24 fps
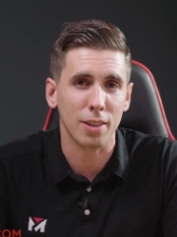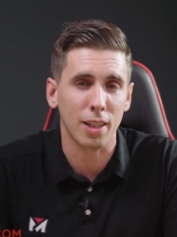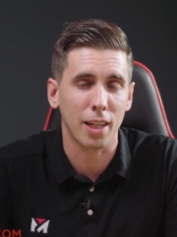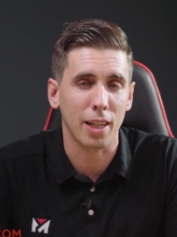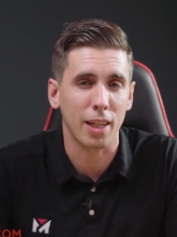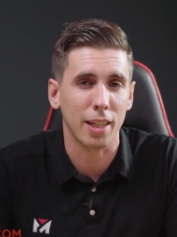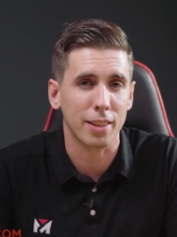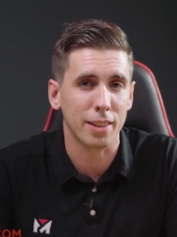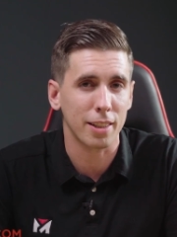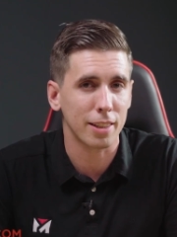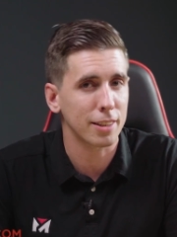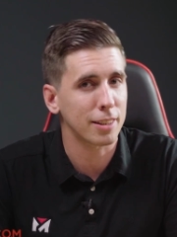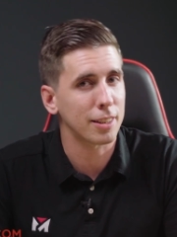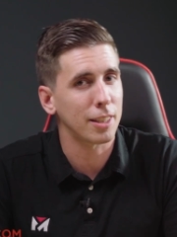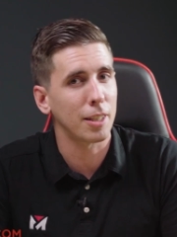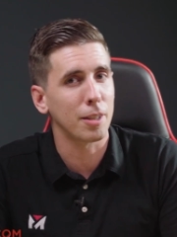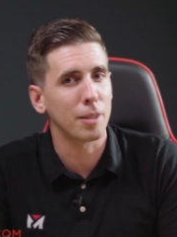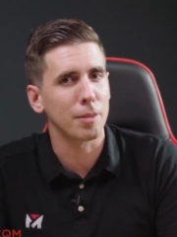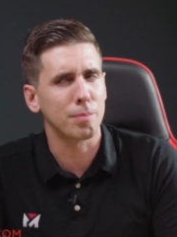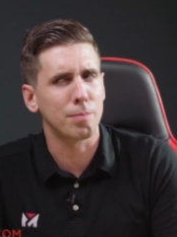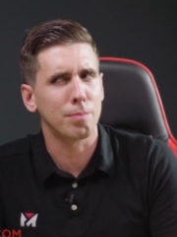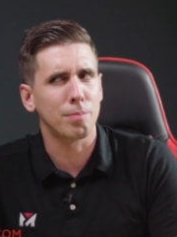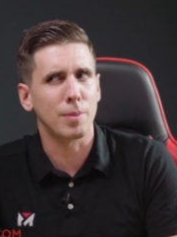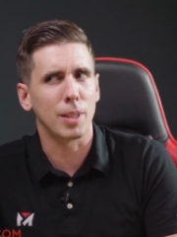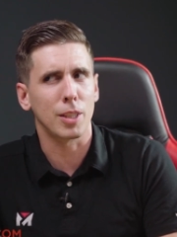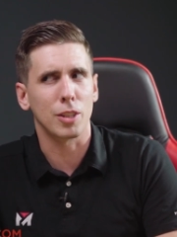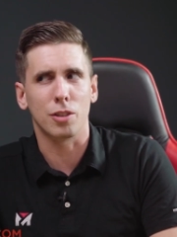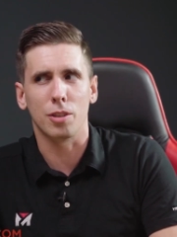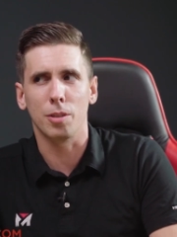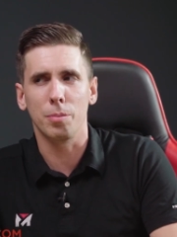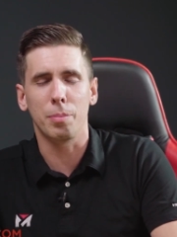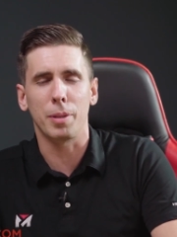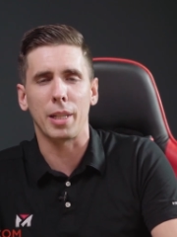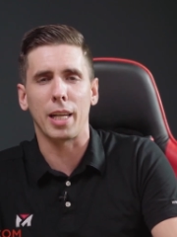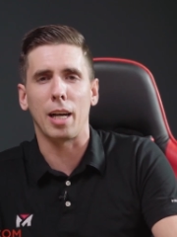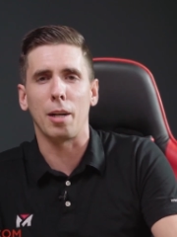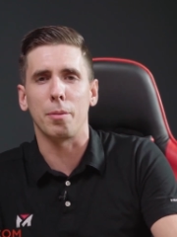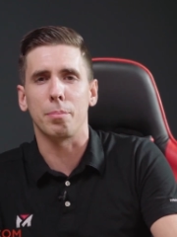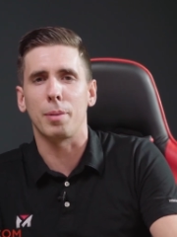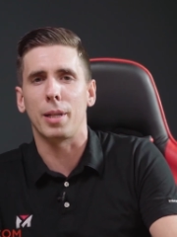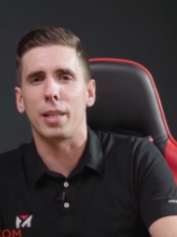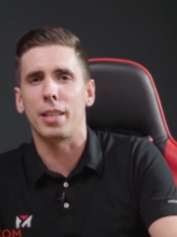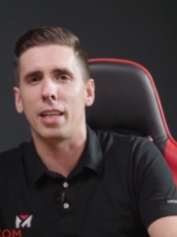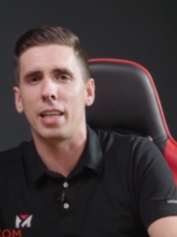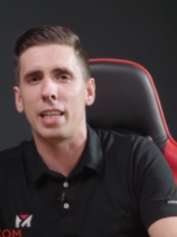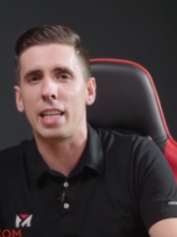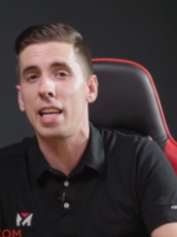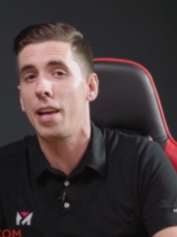Uh, I think they'll, they should be out
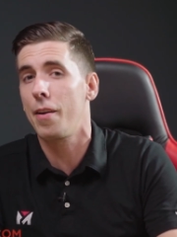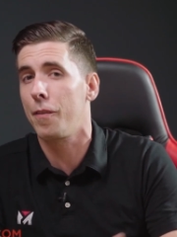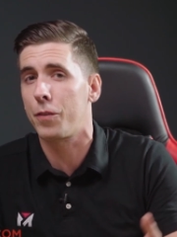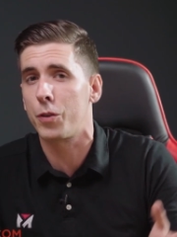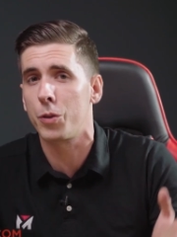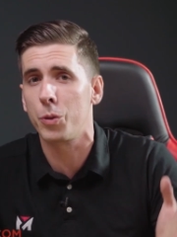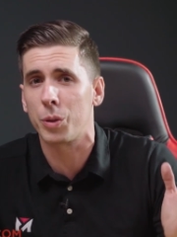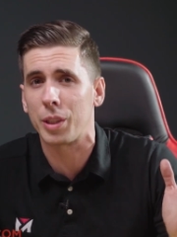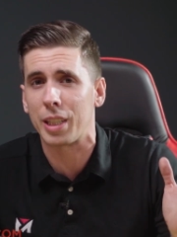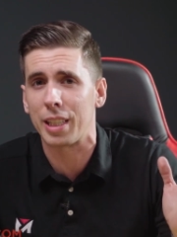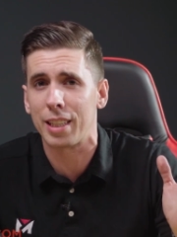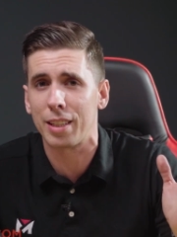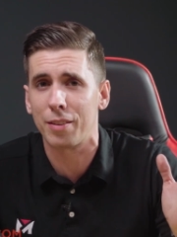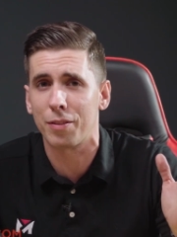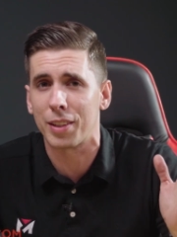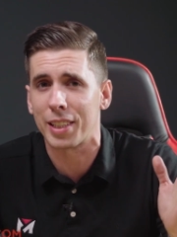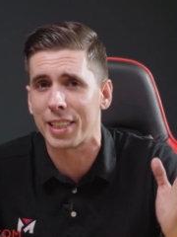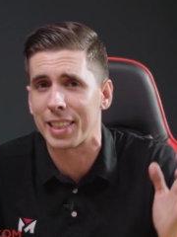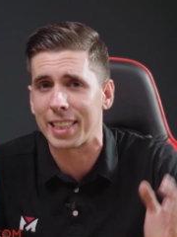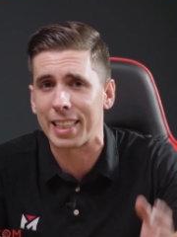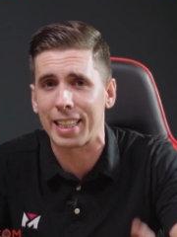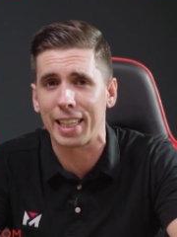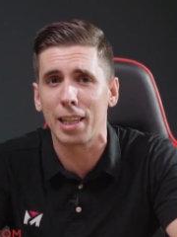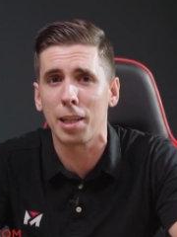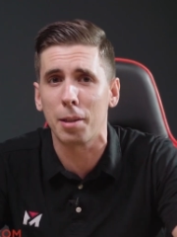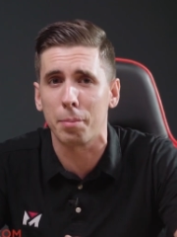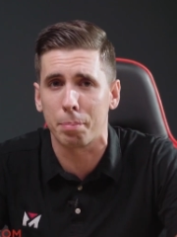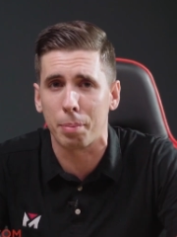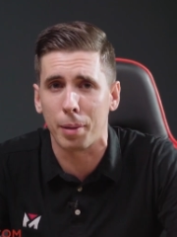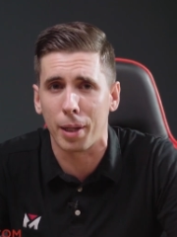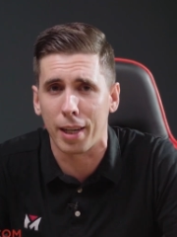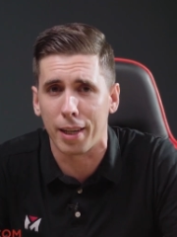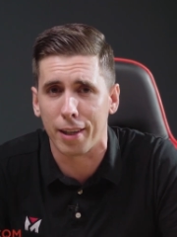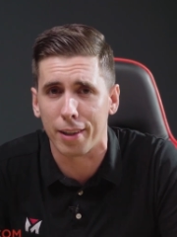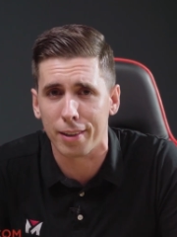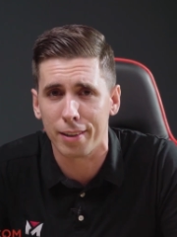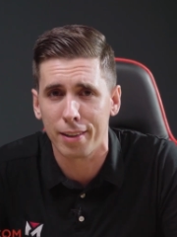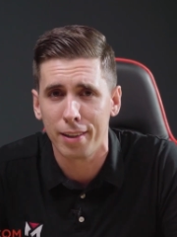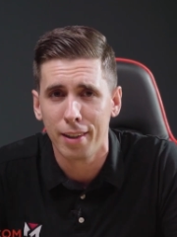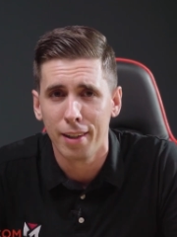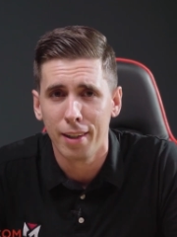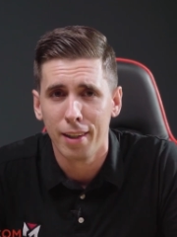by then, if you can even get a pair.